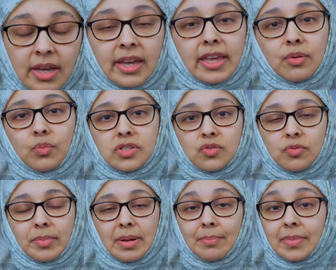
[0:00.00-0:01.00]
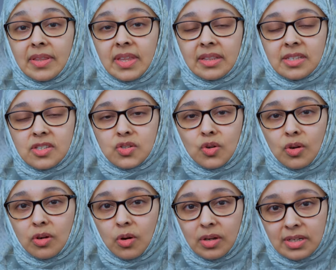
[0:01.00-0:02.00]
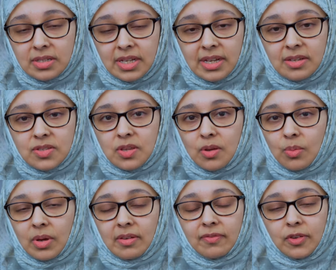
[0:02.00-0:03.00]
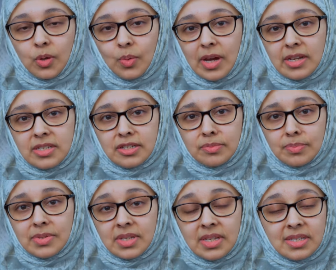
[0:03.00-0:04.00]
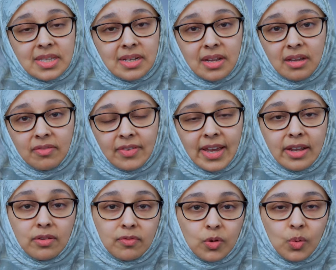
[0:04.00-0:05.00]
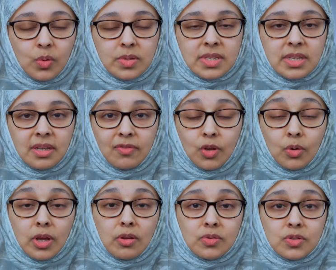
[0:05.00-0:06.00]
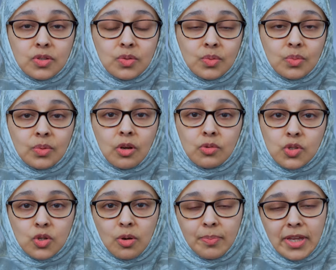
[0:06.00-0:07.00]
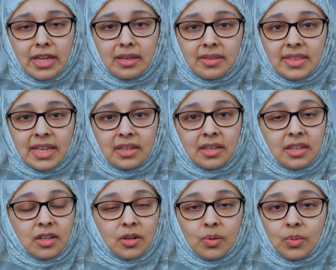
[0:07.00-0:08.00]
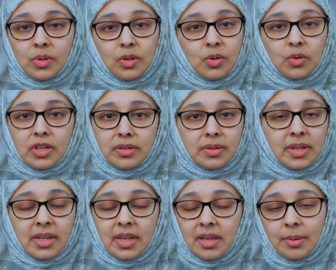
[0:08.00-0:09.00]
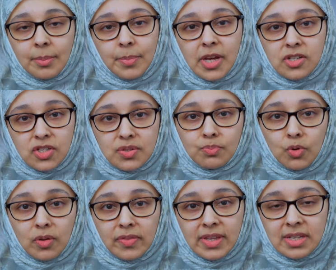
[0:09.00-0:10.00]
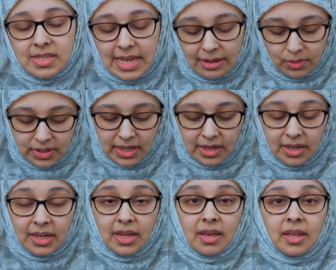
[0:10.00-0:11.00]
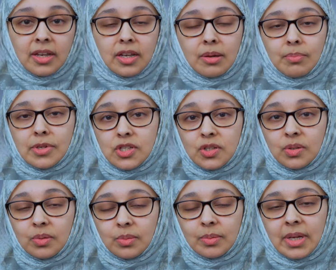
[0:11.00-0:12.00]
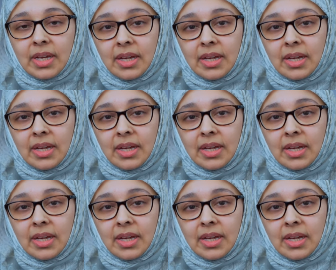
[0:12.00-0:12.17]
Again, we need to remember that this is not a holiday, so a few items is enough. And of course, if you're going to go shopping, then you know, you can purchase more things out there. Number two,